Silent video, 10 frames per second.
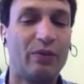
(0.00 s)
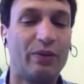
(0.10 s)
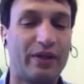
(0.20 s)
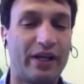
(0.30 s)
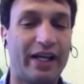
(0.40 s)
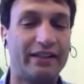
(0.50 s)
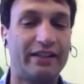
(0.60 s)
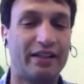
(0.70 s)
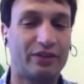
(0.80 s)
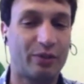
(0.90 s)
we
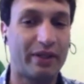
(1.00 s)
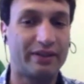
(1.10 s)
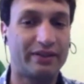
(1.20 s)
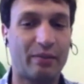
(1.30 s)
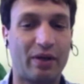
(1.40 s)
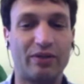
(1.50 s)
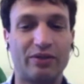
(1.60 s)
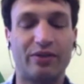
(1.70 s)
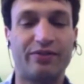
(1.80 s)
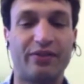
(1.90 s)
collected a tremendous
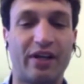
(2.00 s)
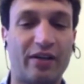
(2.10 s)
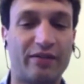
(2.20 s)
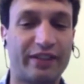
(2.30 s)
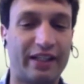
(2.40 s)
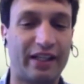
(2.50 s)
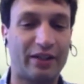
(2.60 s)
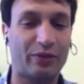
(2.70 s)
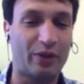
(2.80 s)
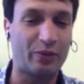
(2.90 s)
amount of uh, of
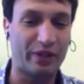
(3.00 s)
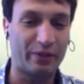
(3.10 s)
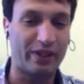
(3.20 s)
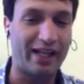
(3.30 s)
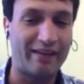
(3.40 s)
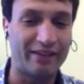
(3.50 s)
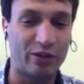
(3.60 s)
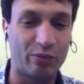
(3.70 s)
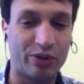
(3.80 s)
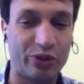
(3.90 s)
data, and we will have
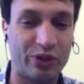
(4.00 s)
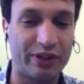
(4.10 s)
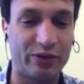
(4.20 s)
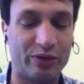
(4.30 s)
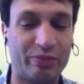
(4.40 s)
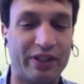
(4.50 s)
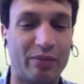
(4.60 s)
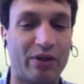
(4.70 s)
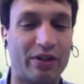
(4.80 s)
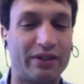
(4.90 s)
an opportunity to speak
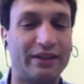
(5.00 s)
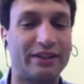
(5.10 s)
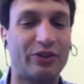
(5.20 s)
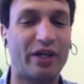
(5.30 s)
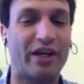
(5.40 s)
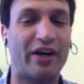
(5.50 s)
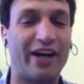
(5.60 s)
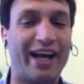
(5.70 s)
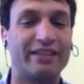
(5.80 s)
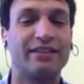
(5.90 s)
about it in Strata
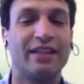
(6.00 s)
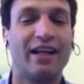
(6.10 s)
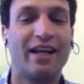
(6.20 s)
RX,